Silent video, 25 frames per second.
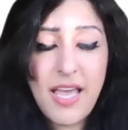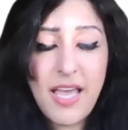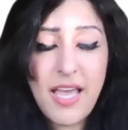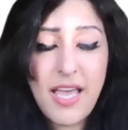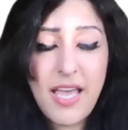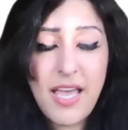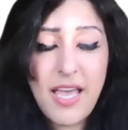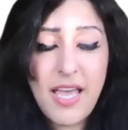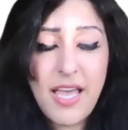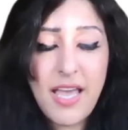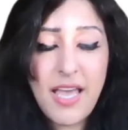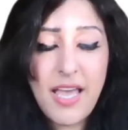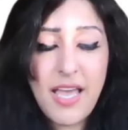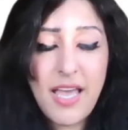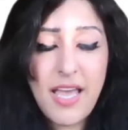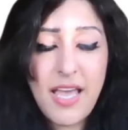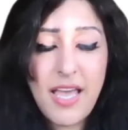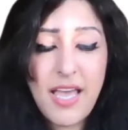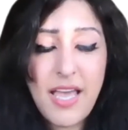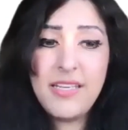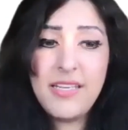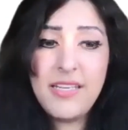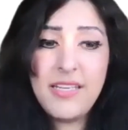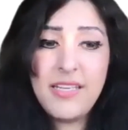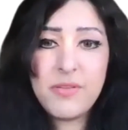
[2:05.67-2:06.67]
We just
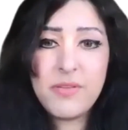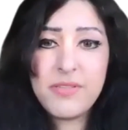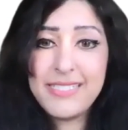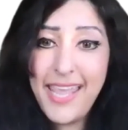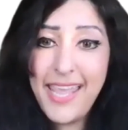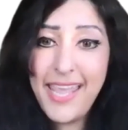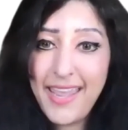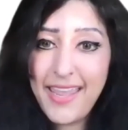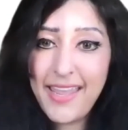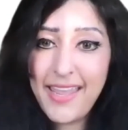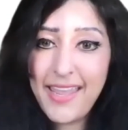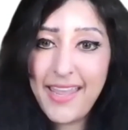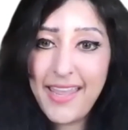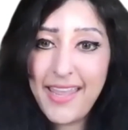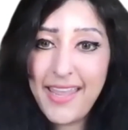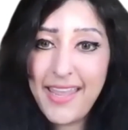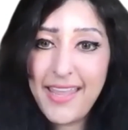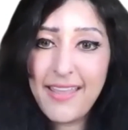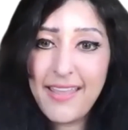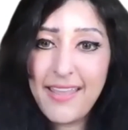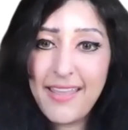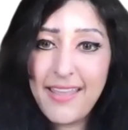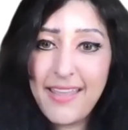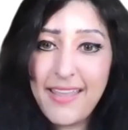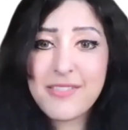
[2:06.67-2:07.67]
had Kidney
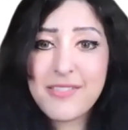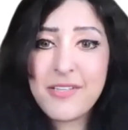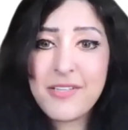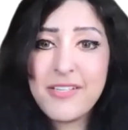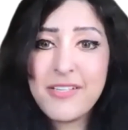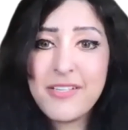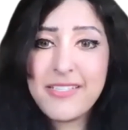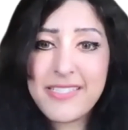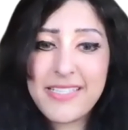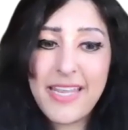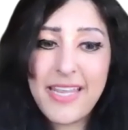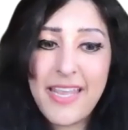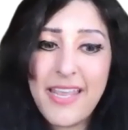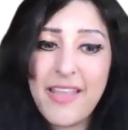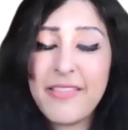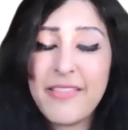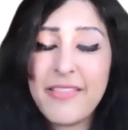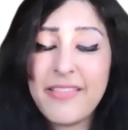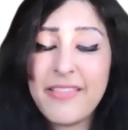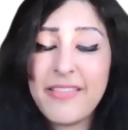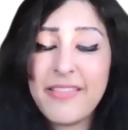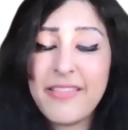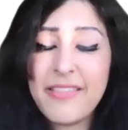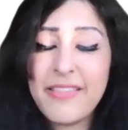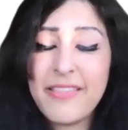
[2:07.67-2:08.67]
Day
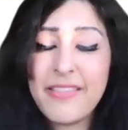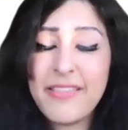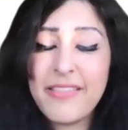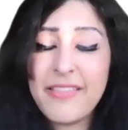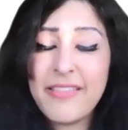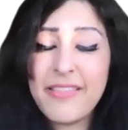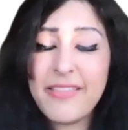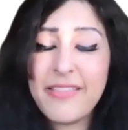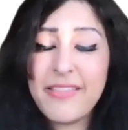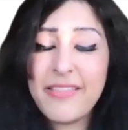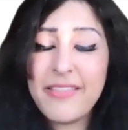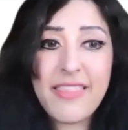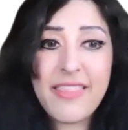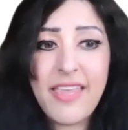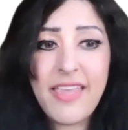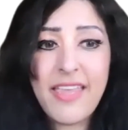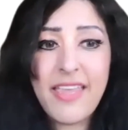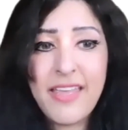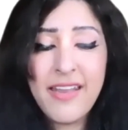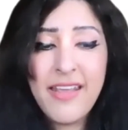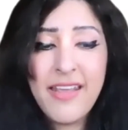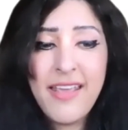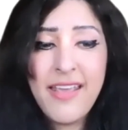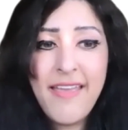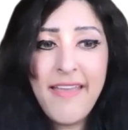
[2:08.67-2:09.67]
last Thursday on the
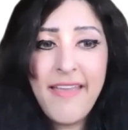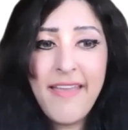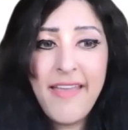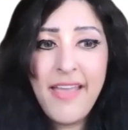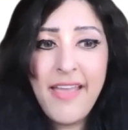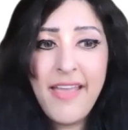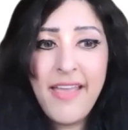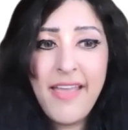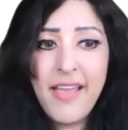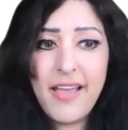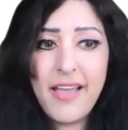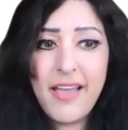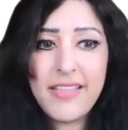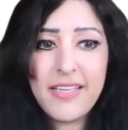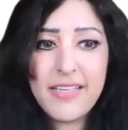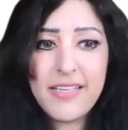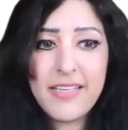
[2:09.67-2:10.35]
11th, and